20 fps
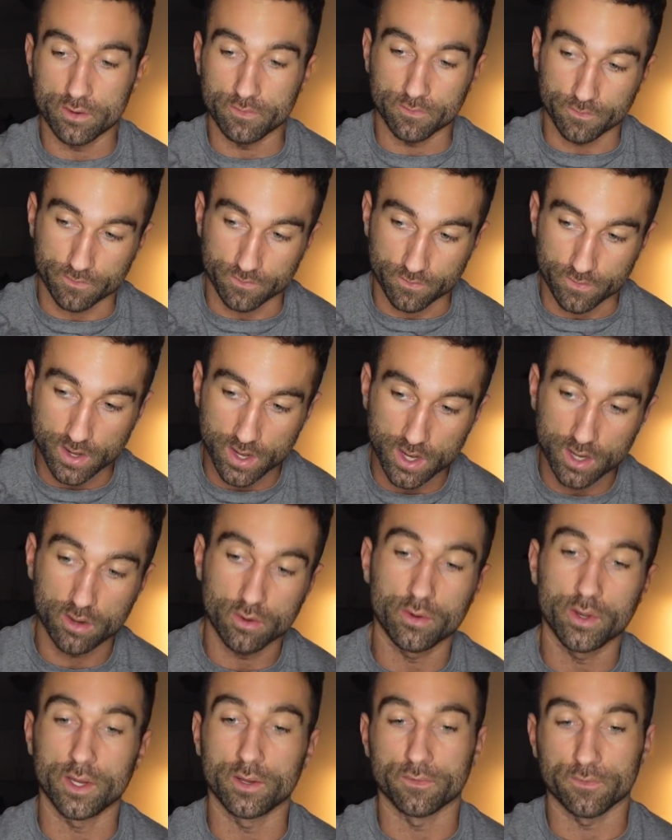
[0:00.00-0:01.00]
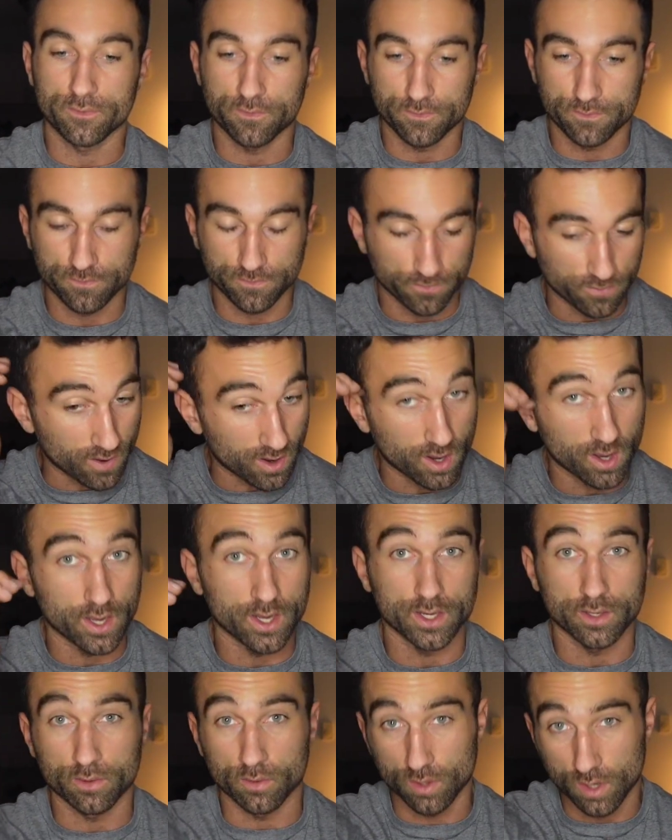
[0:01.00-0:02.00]
very
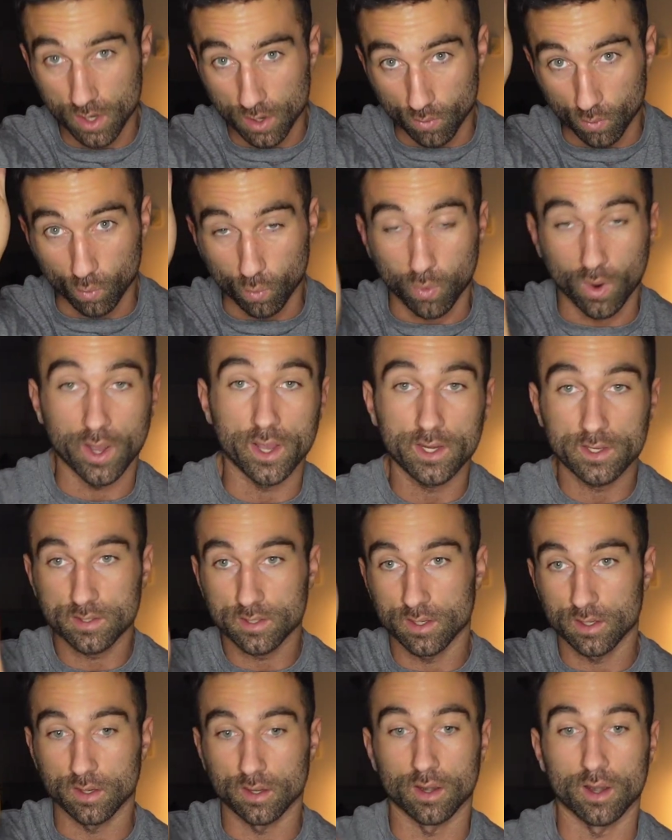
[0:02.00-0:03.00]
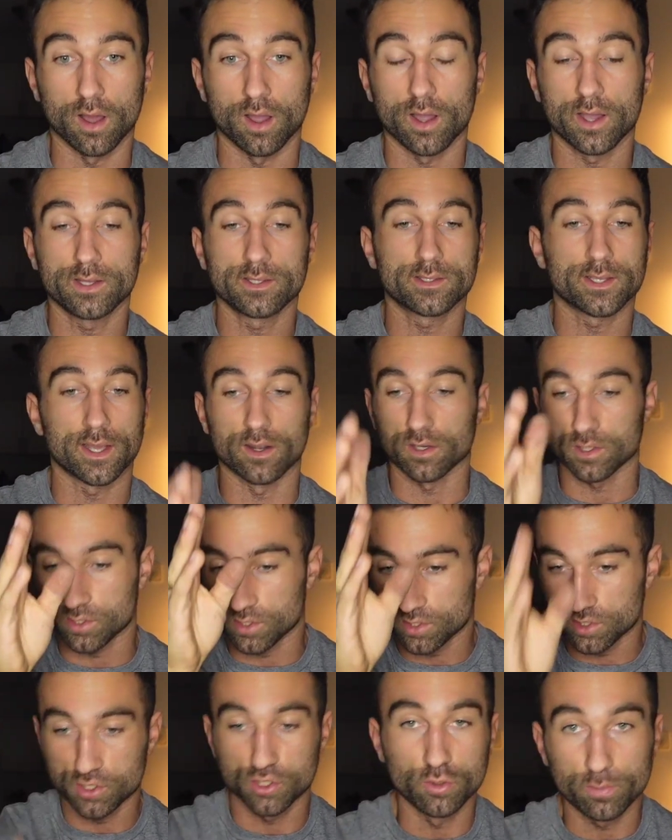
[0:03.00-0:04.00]
fine white lines that are
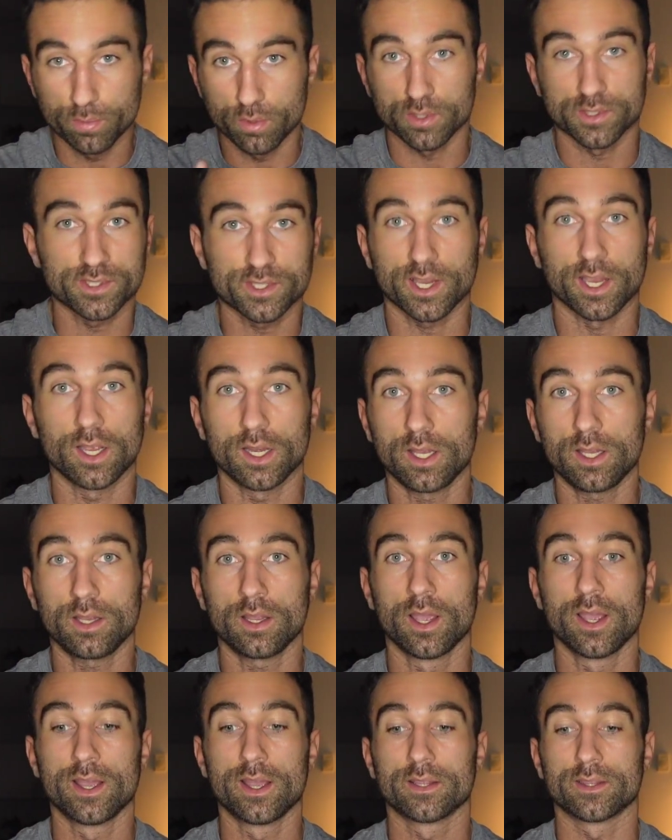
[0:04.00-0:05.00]
super skinny